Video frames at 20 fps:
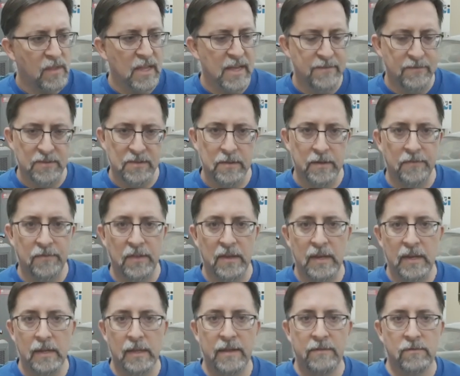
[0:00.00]
If they
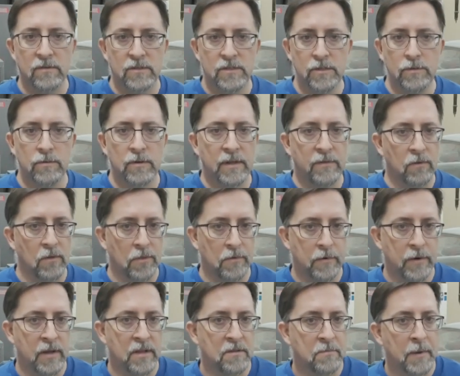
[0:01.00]
need a level 2 or level
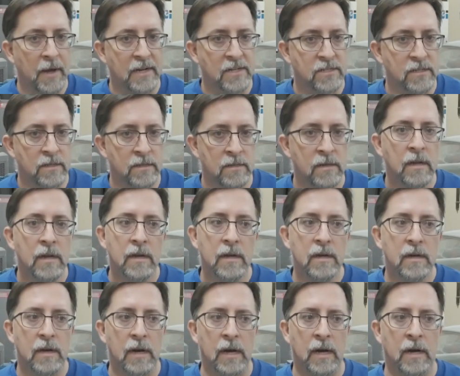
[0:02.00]
3 inspection,
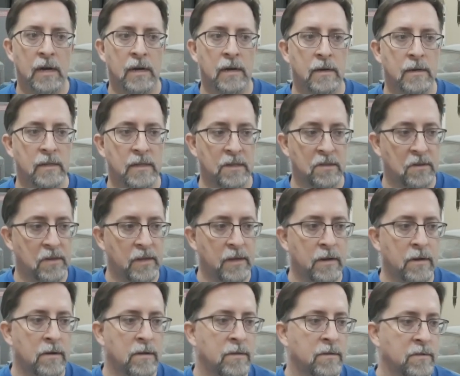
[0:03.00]
at least
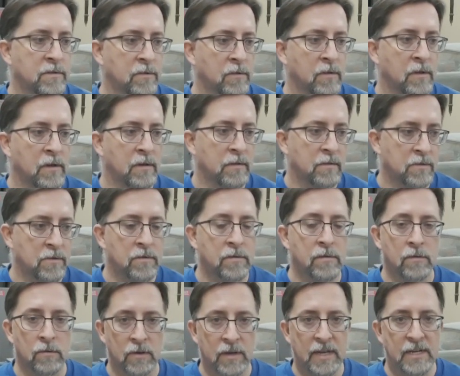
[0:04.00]
here, there's only
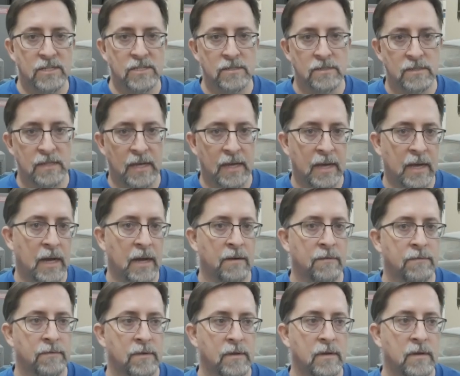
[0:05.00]
certain locations
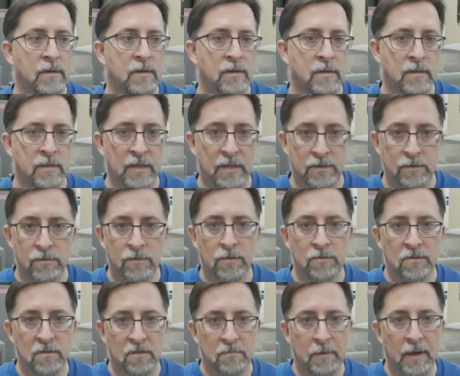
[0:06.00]
that do
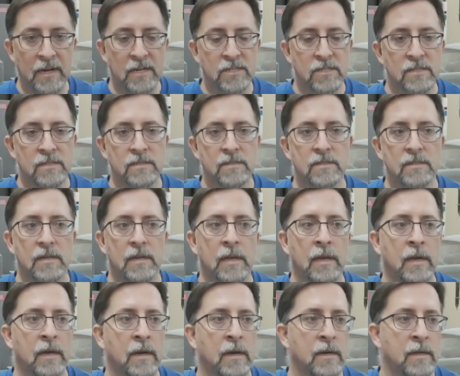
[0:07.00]
those inspections,
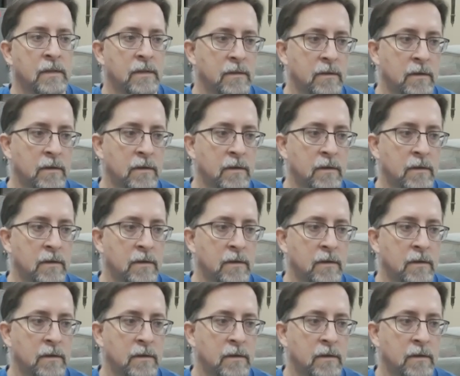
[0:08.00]
and